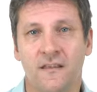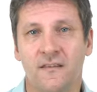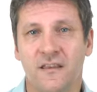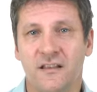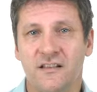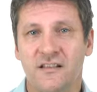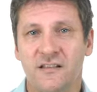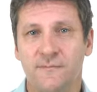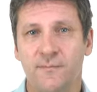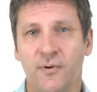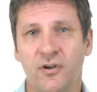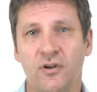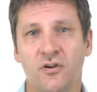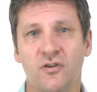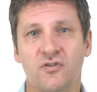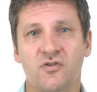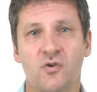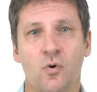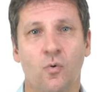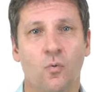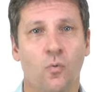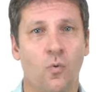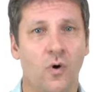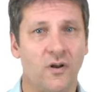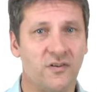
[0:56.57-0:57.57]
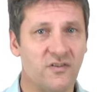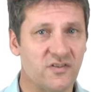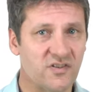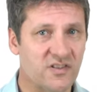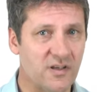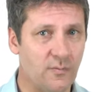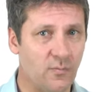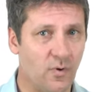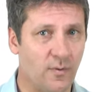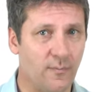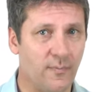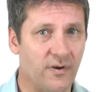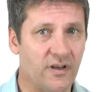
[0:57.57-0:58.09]
This is because once
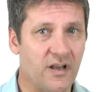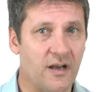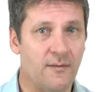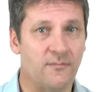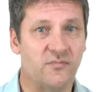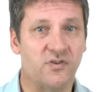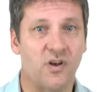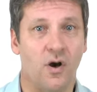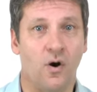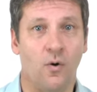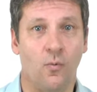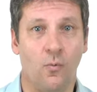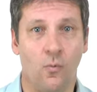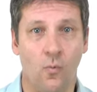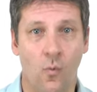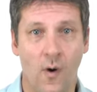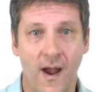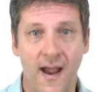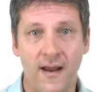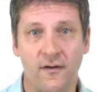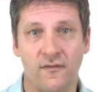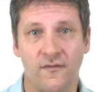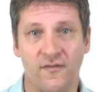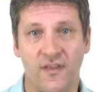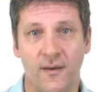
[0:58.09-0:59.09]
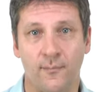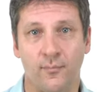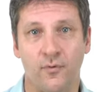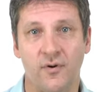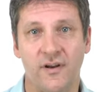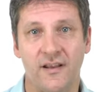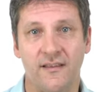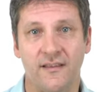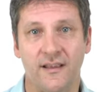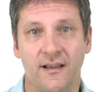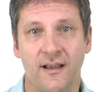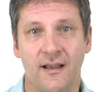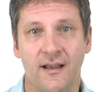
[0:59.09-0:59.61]
someone becomes aware of their
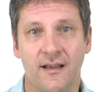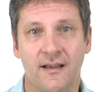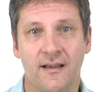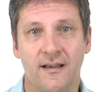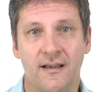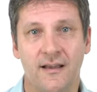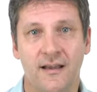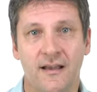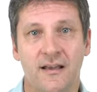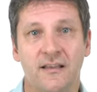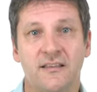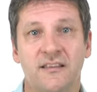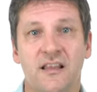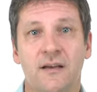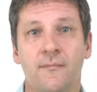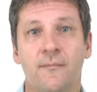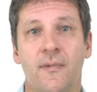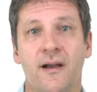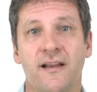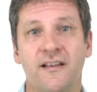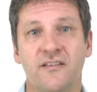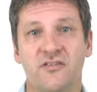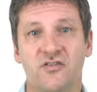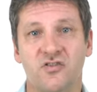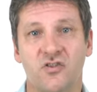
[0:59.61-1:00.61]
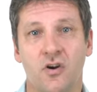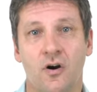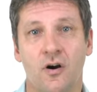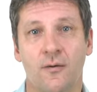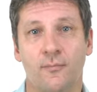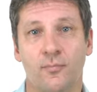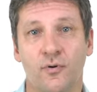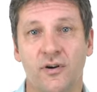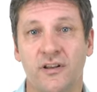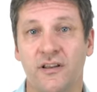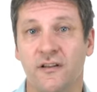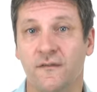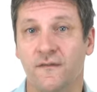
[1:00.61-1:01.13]
breathing, they may
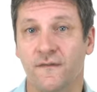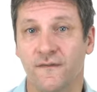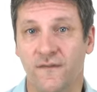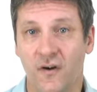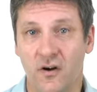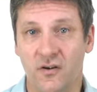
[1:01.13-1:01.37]
start breathing